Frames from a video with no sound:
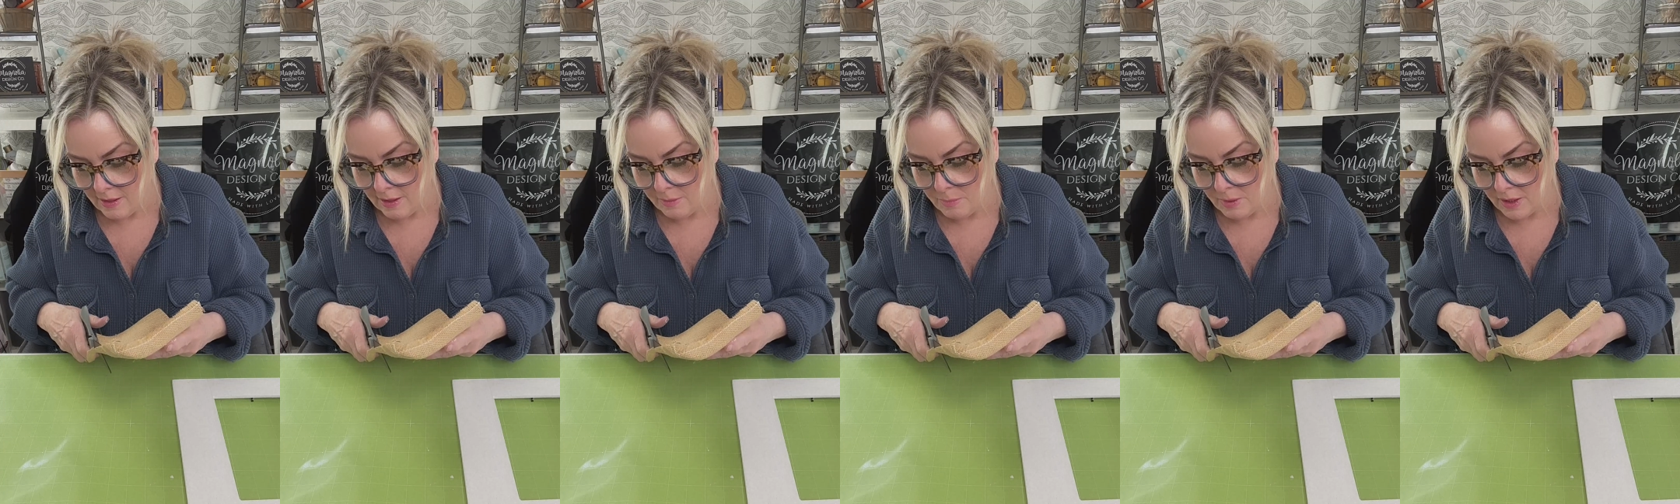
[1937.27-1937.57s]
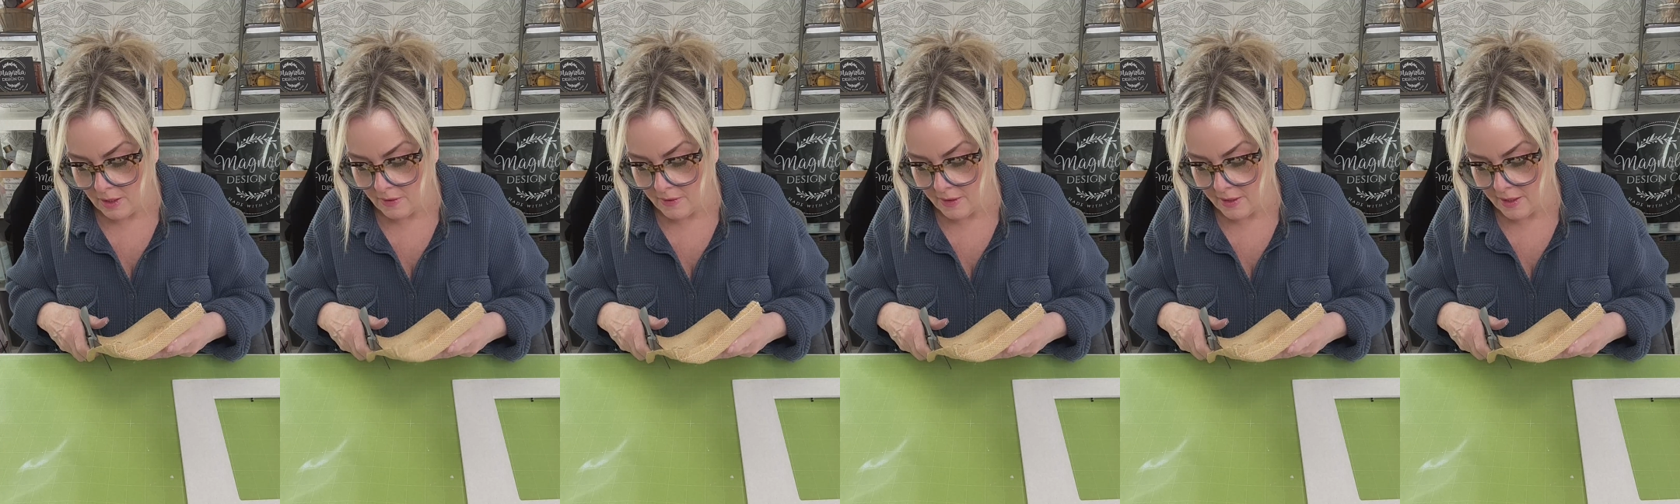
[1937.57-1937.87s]

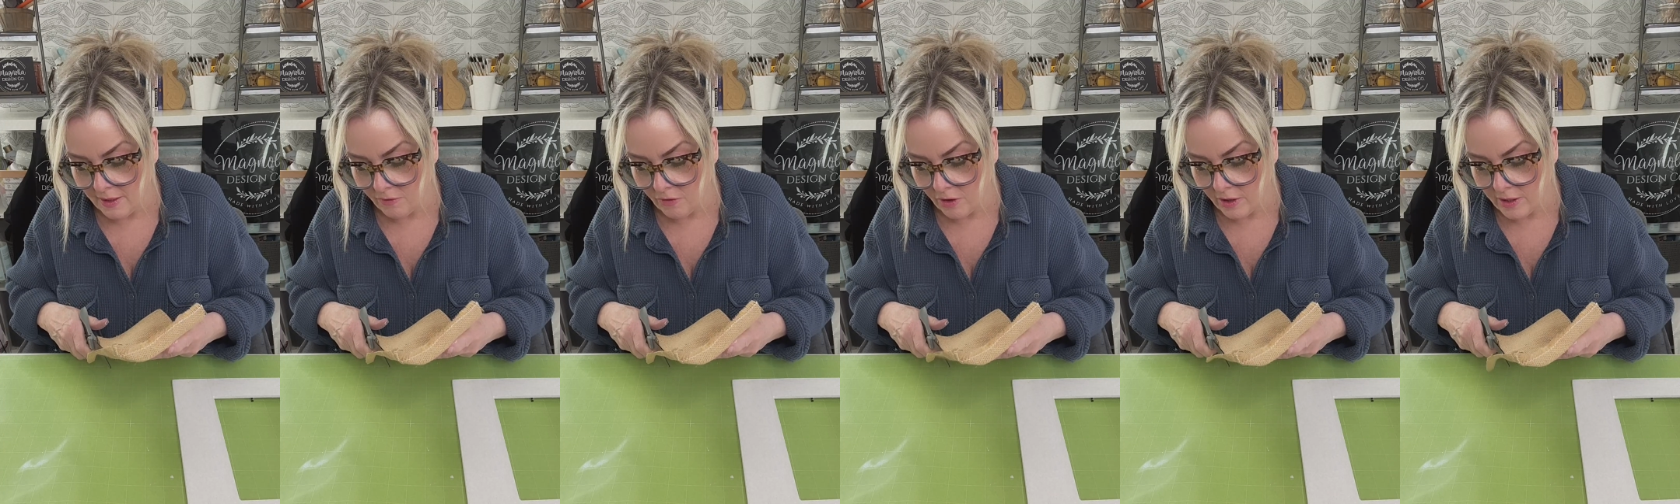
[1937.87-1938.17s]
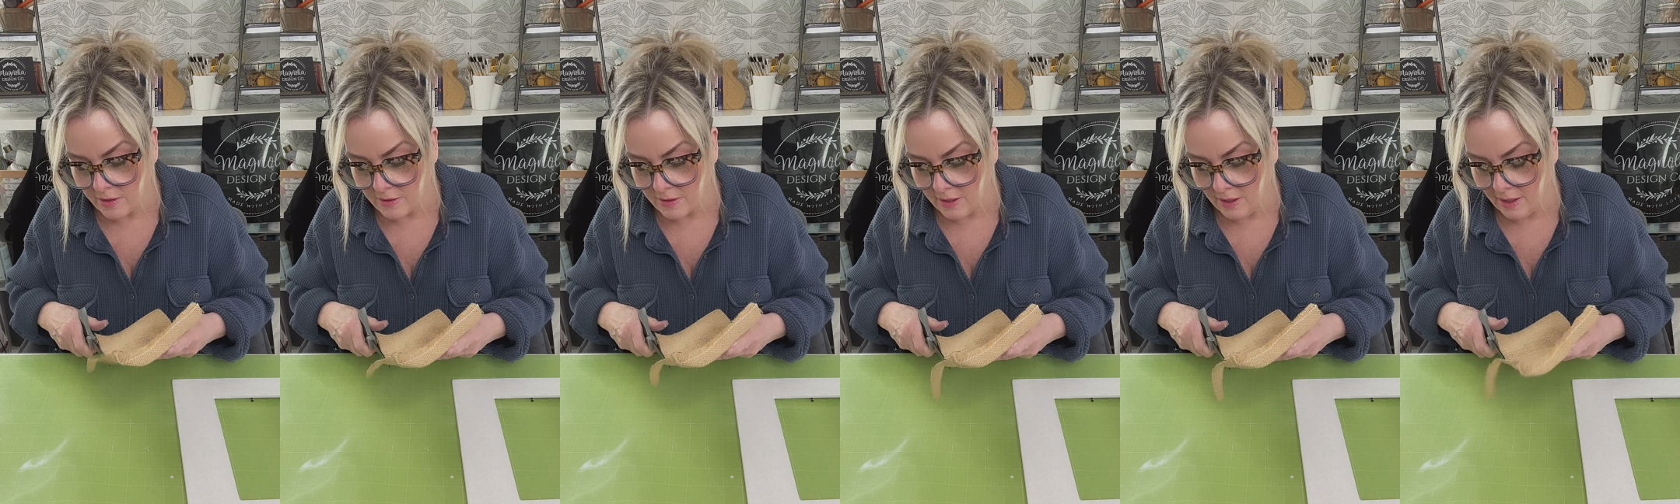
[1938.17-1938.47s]
Anybody that
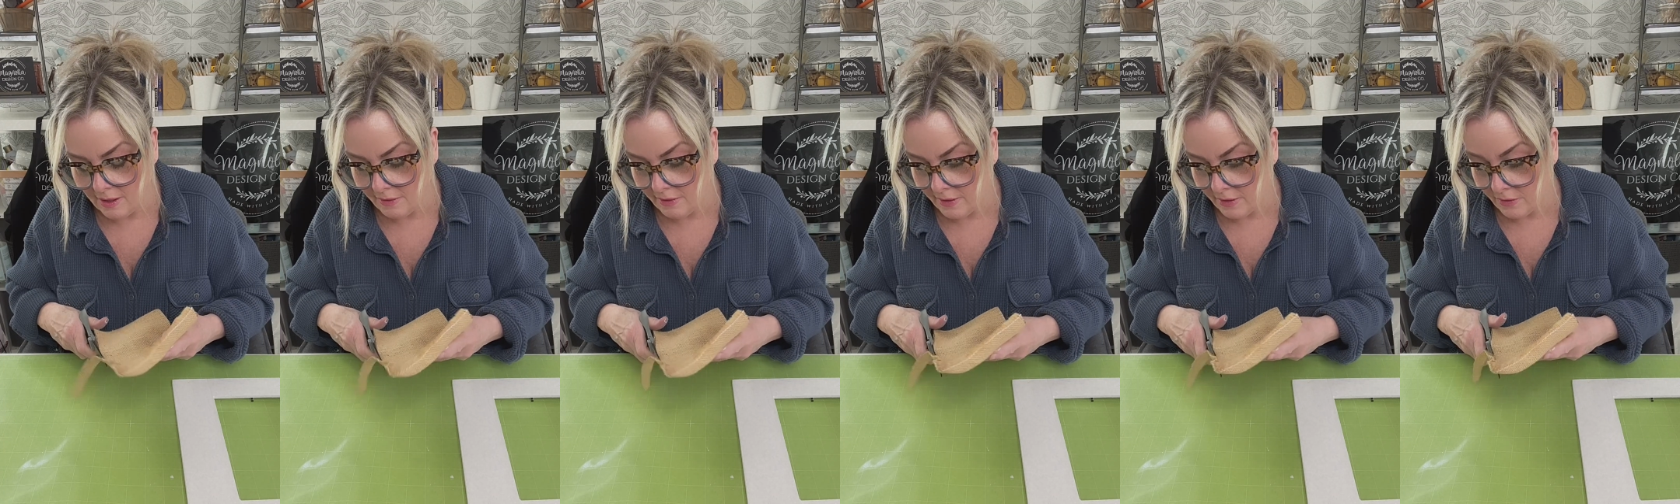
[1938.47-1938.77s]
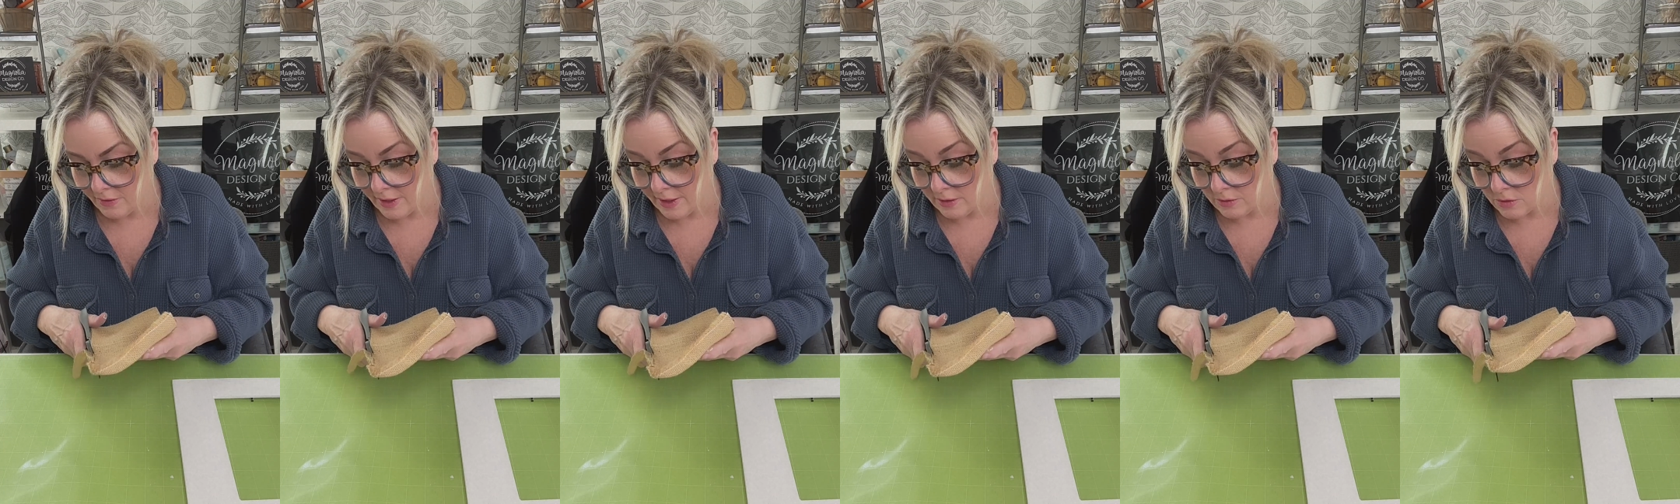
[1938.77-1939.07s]
ever has gotten
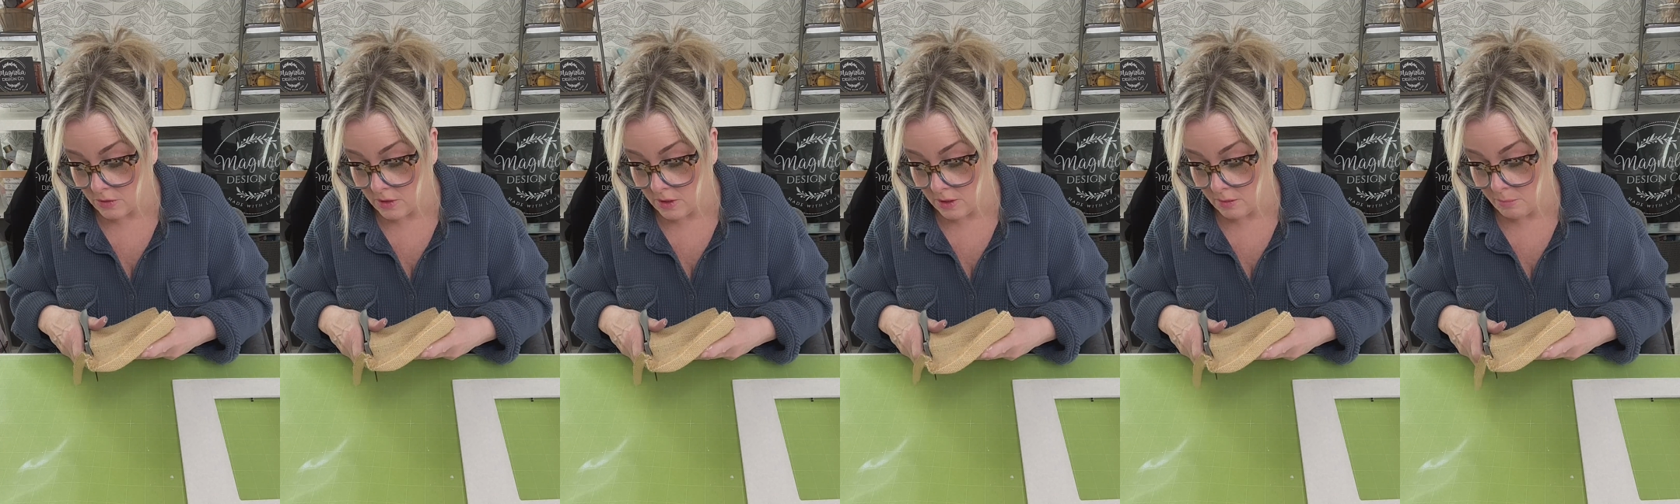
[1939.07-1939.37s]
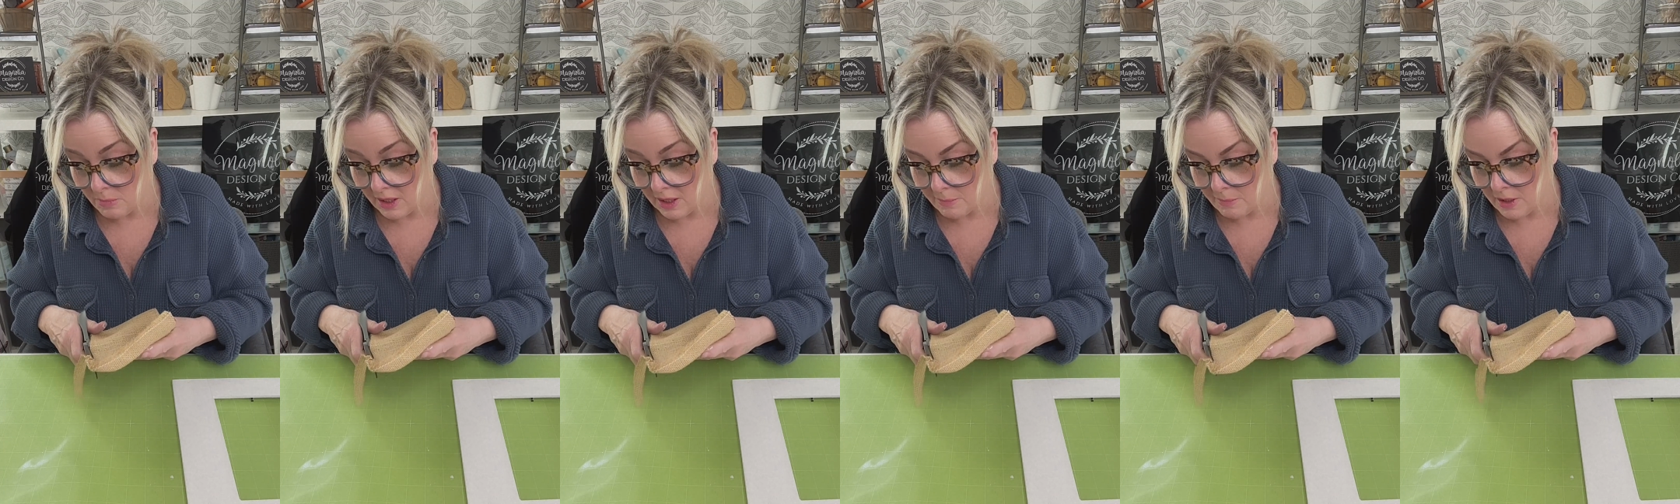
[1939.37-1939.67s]
their nails
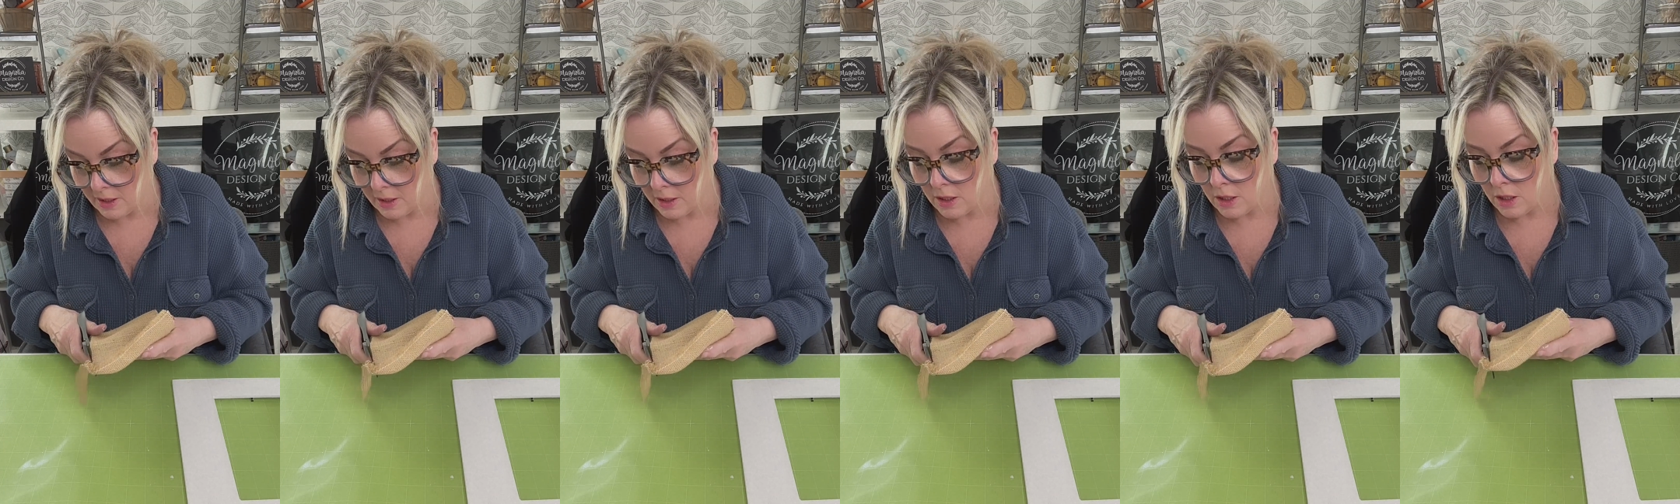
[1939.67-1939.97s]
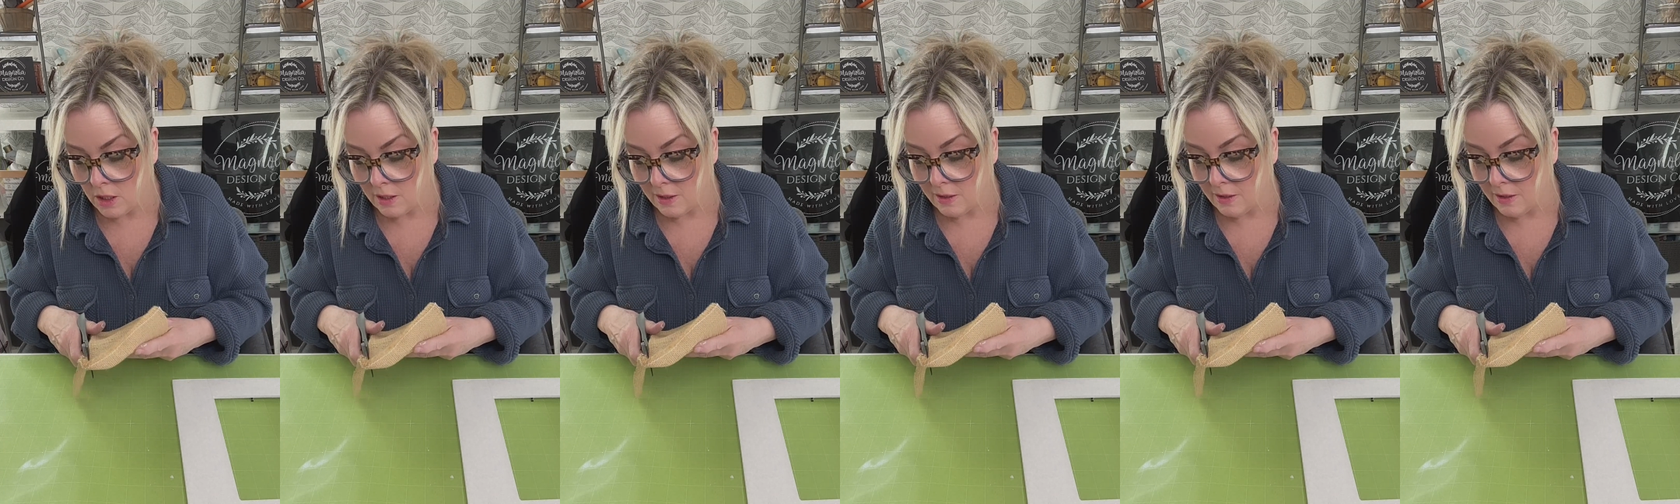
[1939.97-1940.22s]
done by me,